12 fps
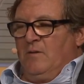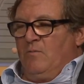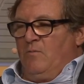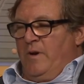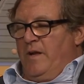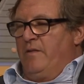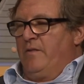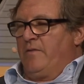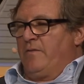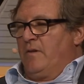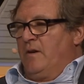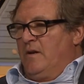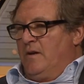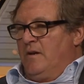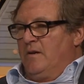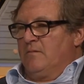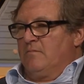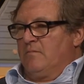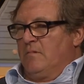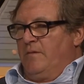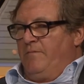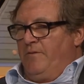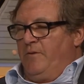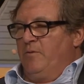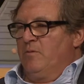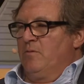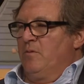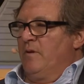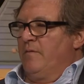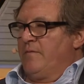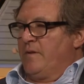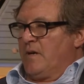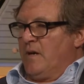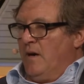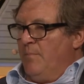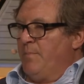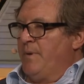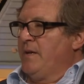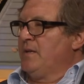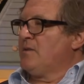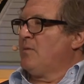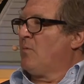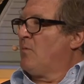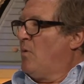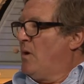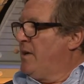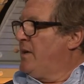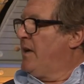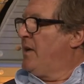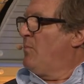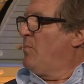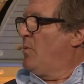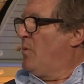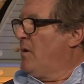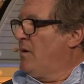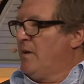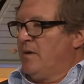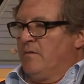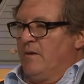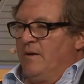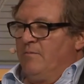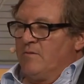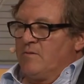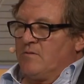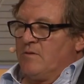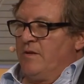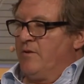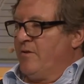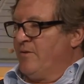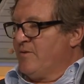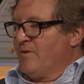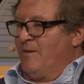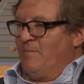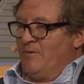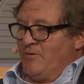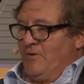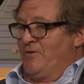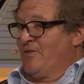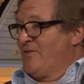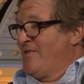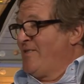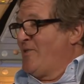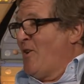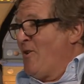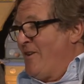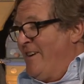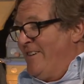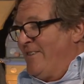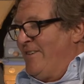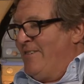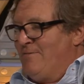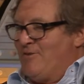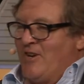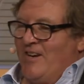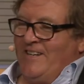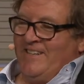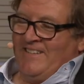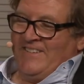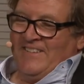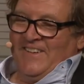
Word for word: with uh, a few of the companies that were wanting to get aboard, and I was introduced them as this is the target of China.